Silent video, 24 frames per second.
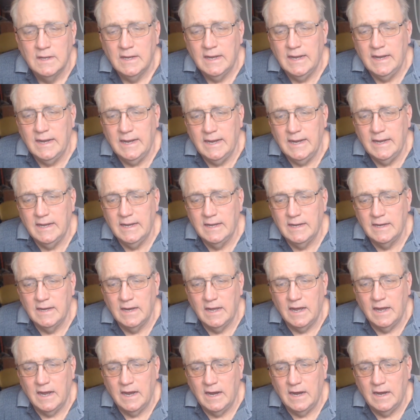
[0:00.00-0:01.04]
and
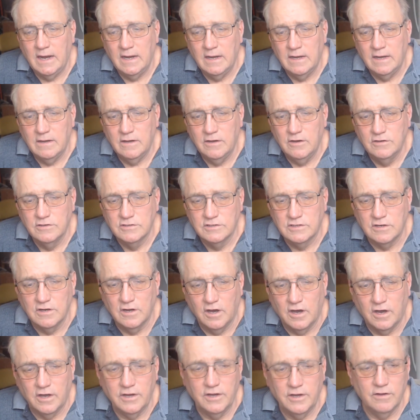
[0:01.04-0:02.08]
I used an
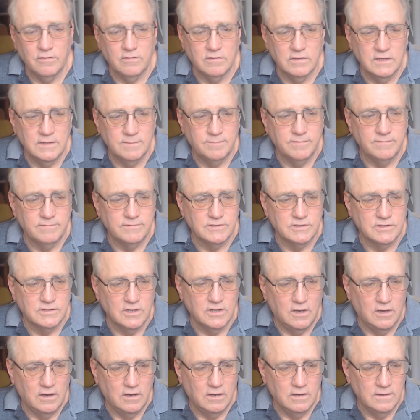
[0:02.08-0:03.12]
audio clip of a
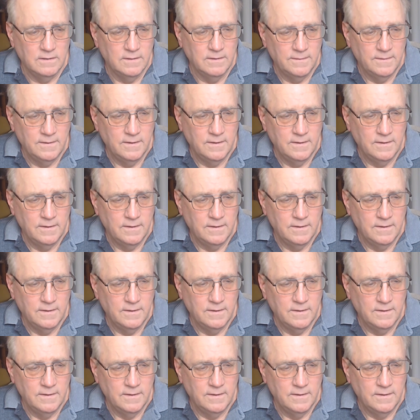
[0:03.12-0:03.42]
song